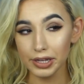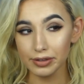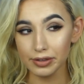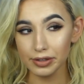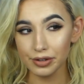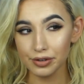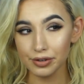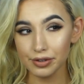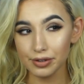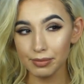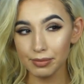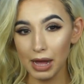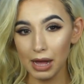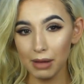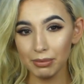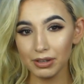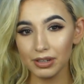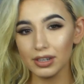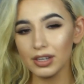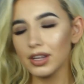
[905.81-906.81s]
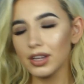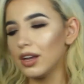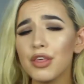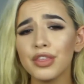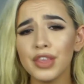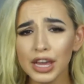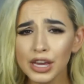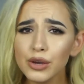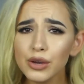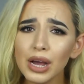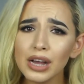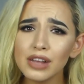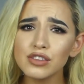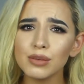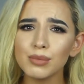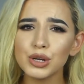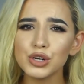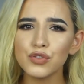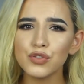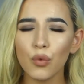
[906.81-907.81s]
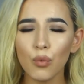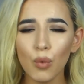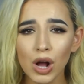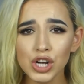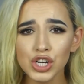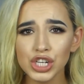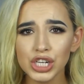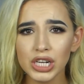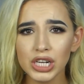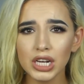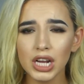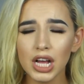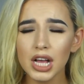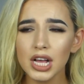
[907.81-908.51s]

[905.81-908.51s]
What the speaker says: They're just popping. Thank you guys so much for watching.